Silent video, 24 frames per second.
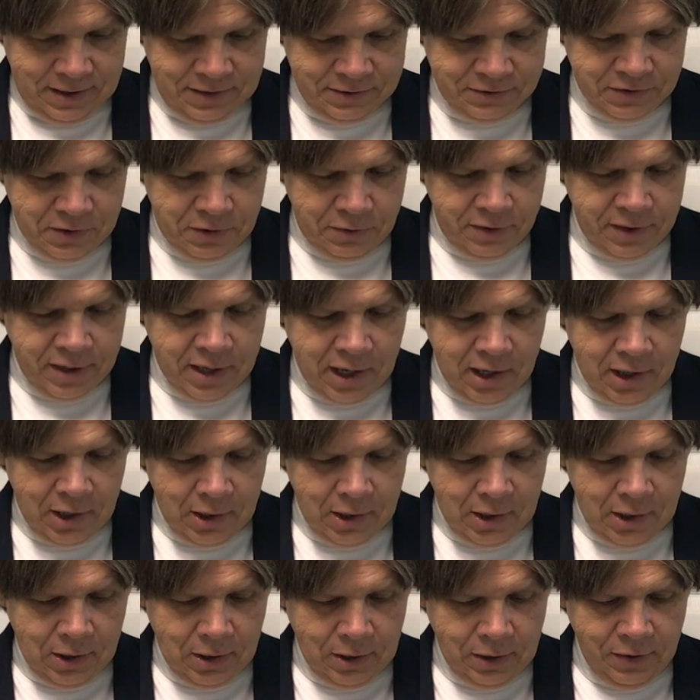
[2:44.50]
so that
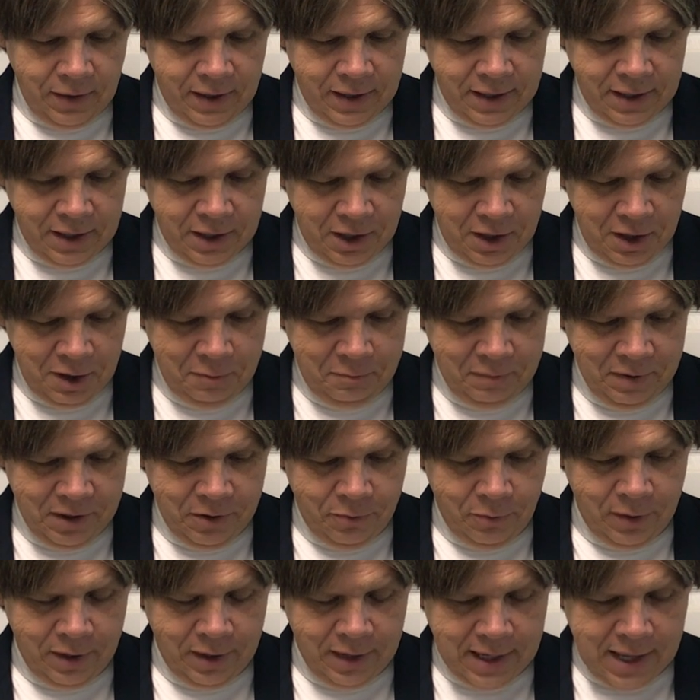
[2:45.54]
all that hear me
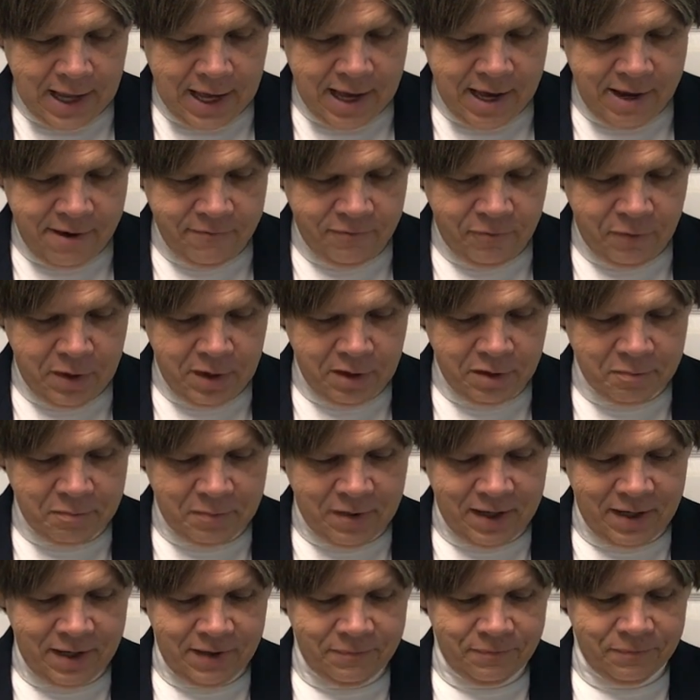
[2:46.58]
will laugh with
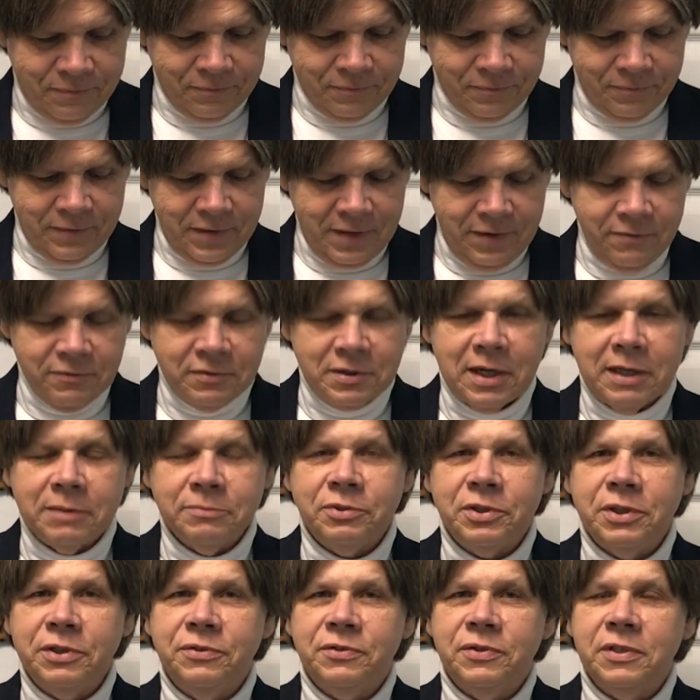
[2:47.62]
me. Every time
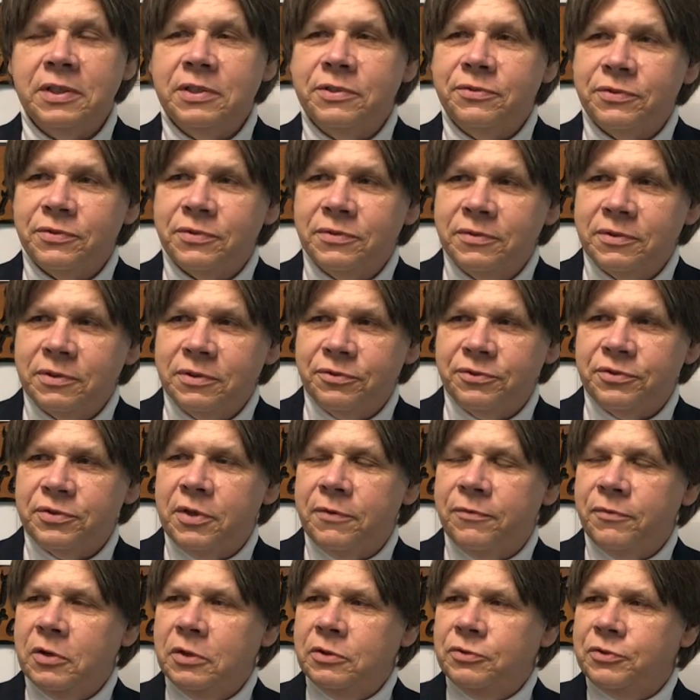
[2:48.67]
she says to
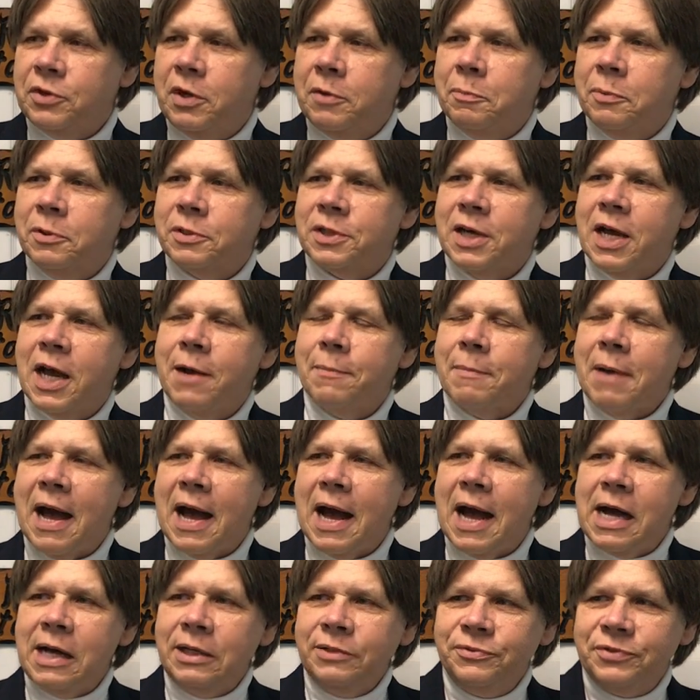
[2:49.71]
for supper time,
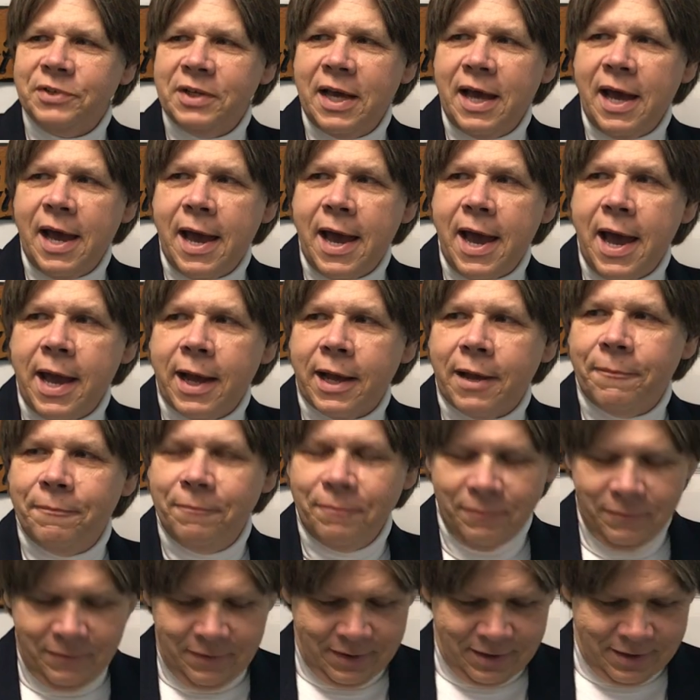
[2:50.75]
Isaac,
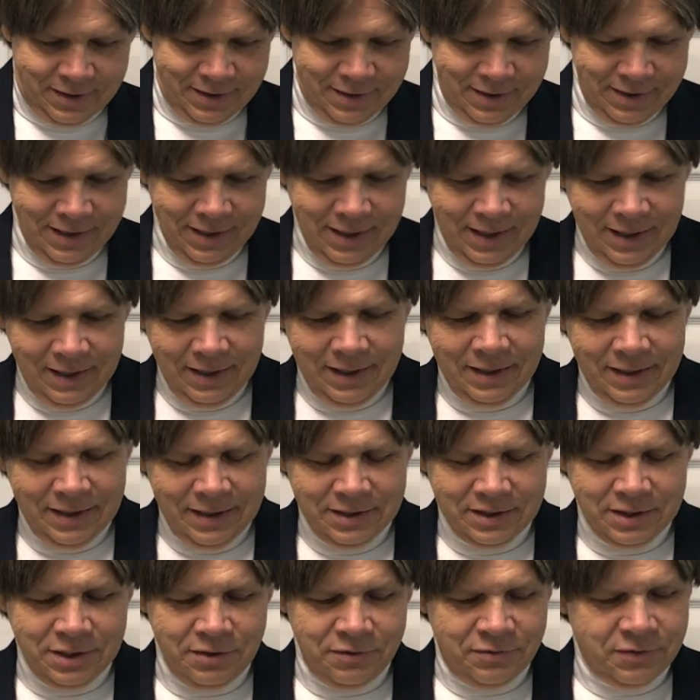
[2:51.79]

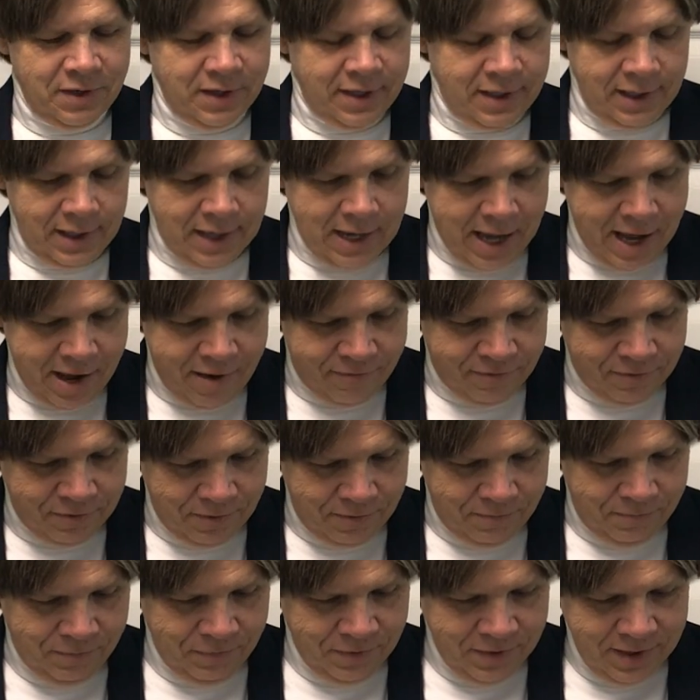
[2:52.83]
she's saying
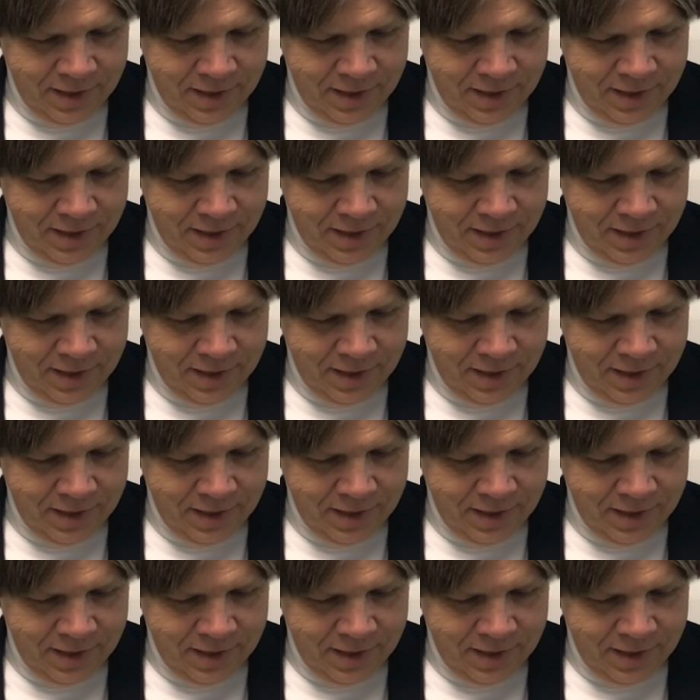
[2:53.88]
laughter.